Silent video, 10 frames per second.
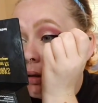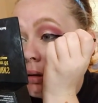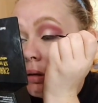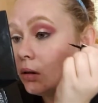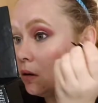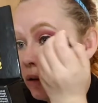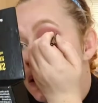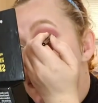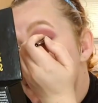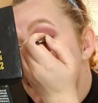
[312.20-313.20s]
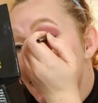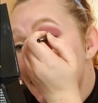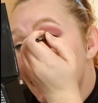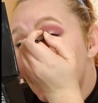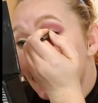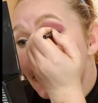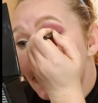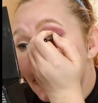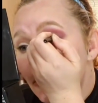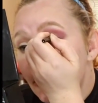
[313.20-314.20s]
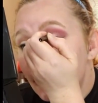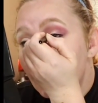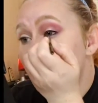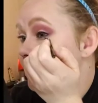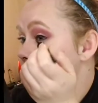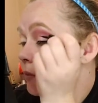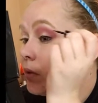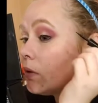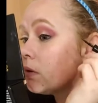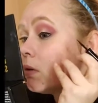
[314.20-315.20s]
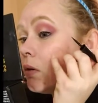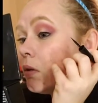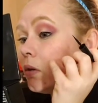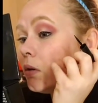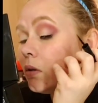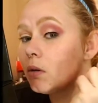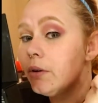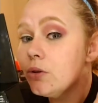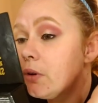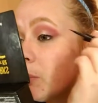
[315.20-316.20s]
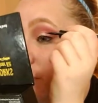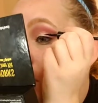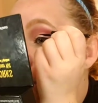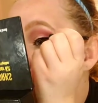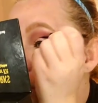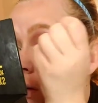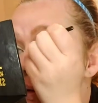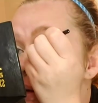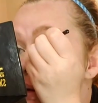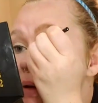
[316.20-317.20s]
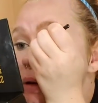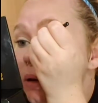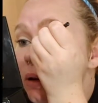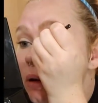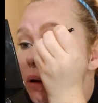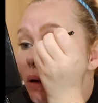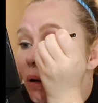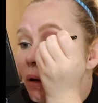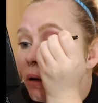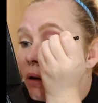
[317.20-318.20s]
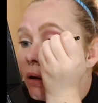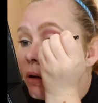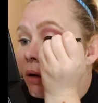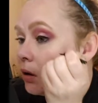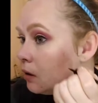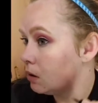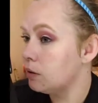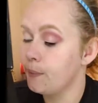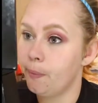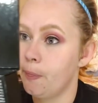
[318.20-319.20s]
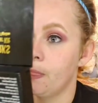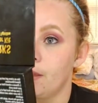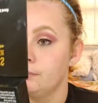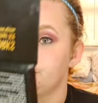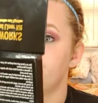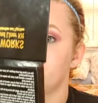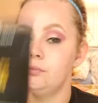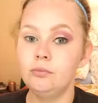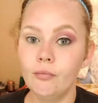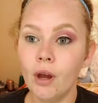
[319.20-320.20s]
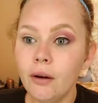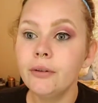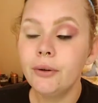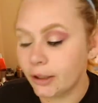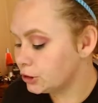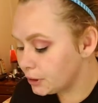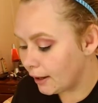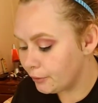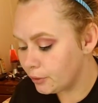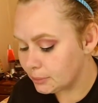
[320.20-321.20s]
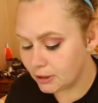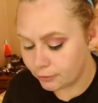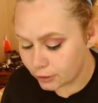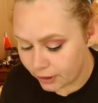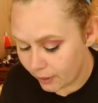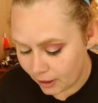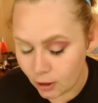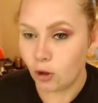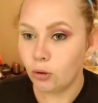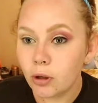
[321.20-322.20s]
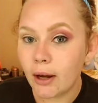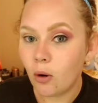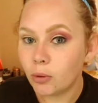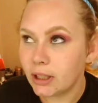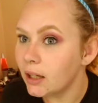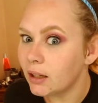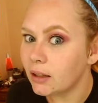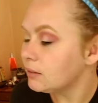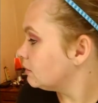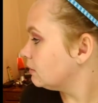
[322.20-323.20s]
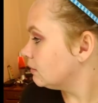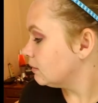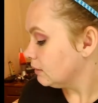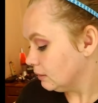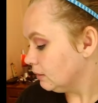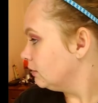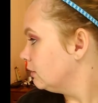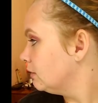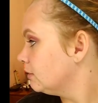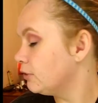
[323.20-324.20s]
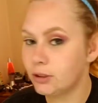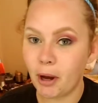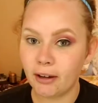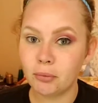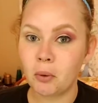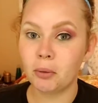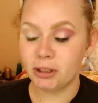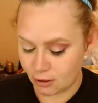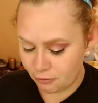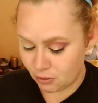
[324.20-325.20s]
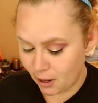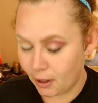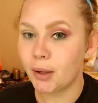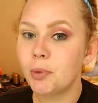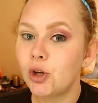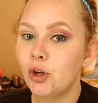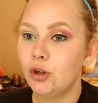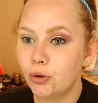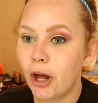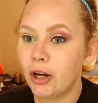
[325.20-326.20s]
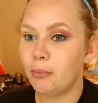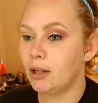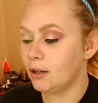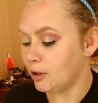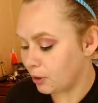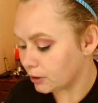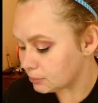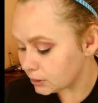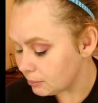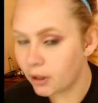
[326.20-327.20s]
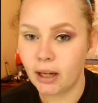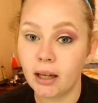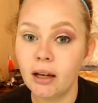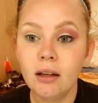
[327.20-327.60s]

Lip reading: This is just another little Wet n Wild cheap product. I like it because it doesn't stay on so bad that I can't get it off with a gentle makeup remover. That's a really big thing for me. I don't like makeup that I can't get off.